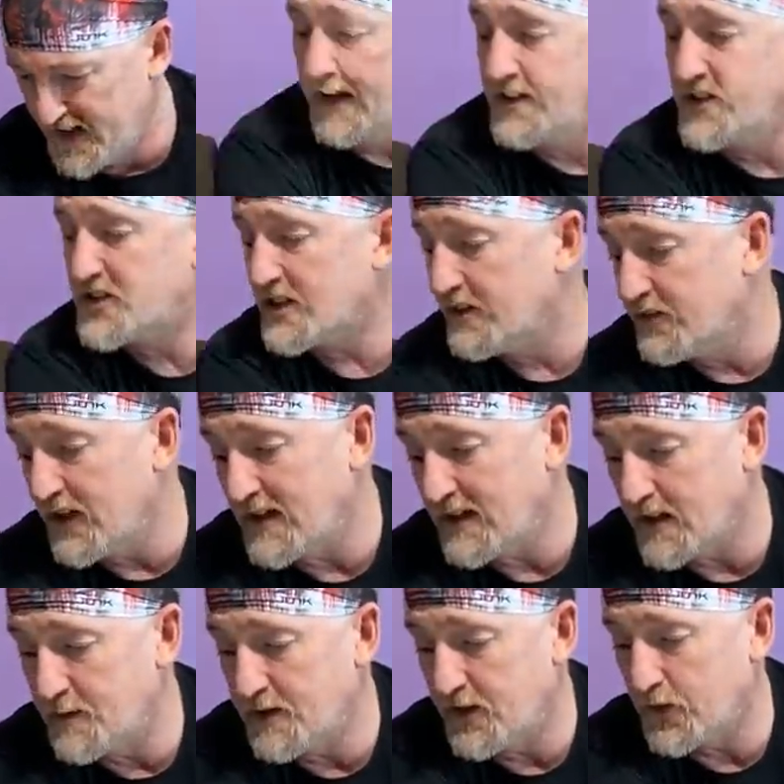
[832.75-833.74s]
And you still have
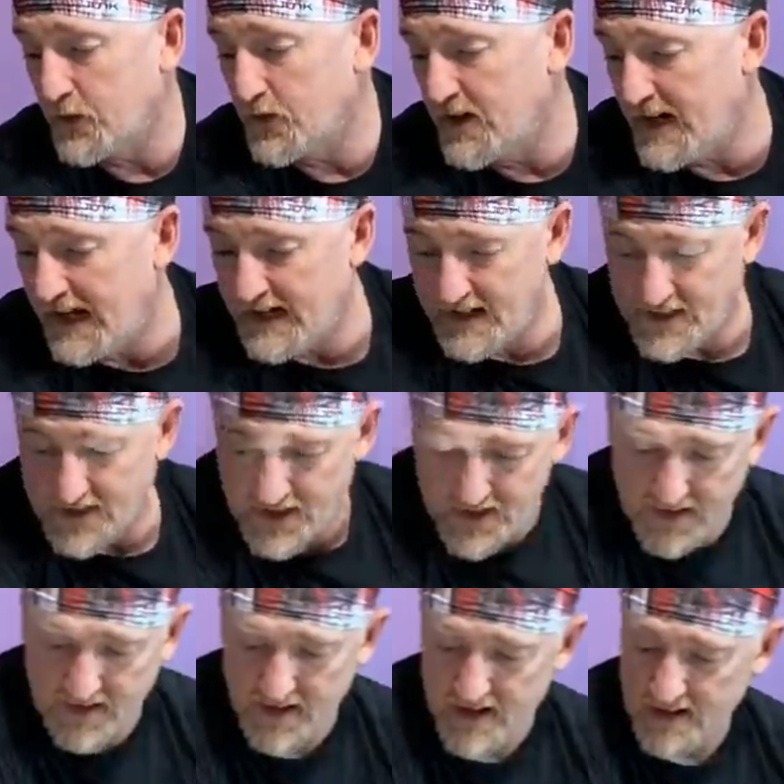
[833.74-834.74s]
light coming through it. And I
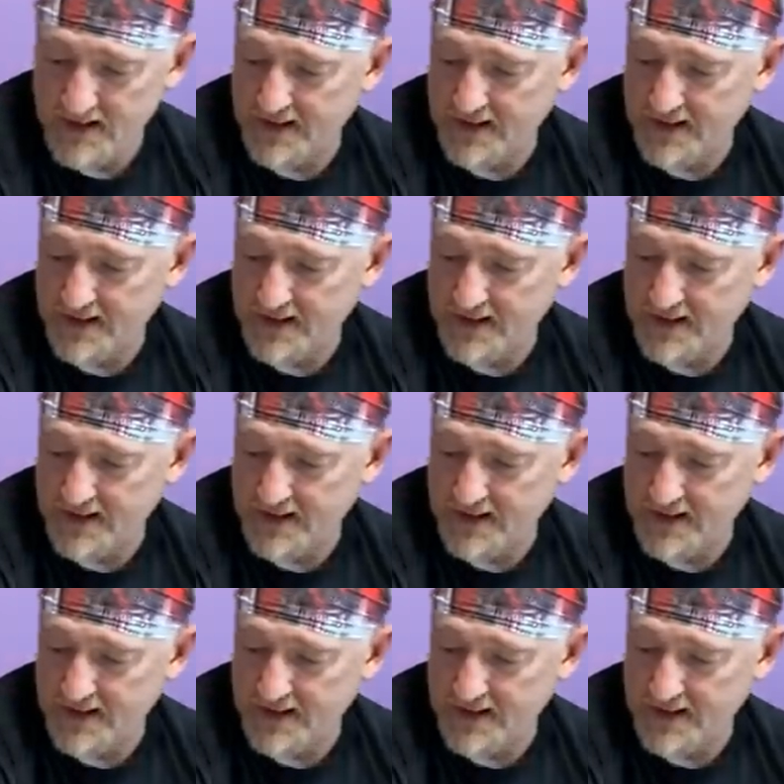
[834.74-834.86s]
think